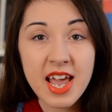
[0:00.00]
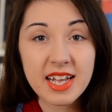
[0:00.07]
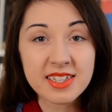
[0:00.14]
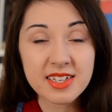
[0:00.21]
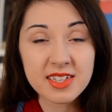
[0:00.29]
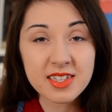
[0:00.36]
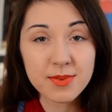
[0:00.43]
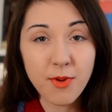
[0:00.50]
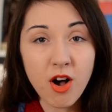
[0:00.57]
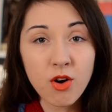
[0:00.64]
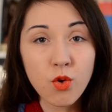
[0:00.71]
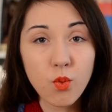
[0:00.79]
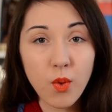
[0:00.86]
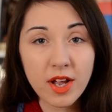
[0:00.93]
It's a
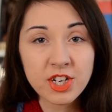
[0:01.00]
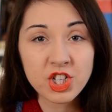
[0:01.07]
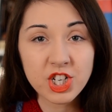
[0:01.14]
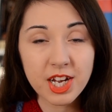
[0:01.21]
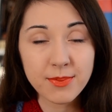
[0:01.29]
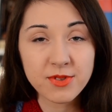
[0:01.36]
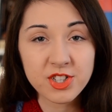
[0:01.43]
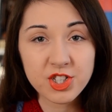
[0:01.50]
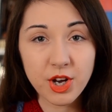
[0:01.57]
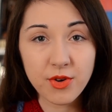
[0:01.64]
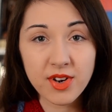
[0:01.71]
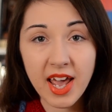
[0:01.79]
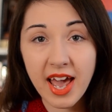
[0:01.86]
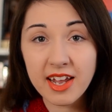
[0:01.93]
small wedge-shaped
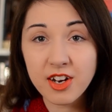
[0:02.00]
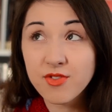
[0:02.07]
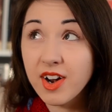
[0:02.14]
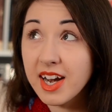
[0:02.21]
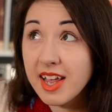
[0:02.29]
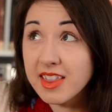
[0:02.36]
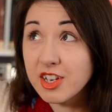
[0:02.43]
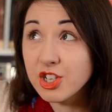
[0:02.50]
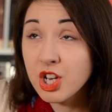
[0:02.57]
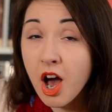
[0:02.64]
stone added right at the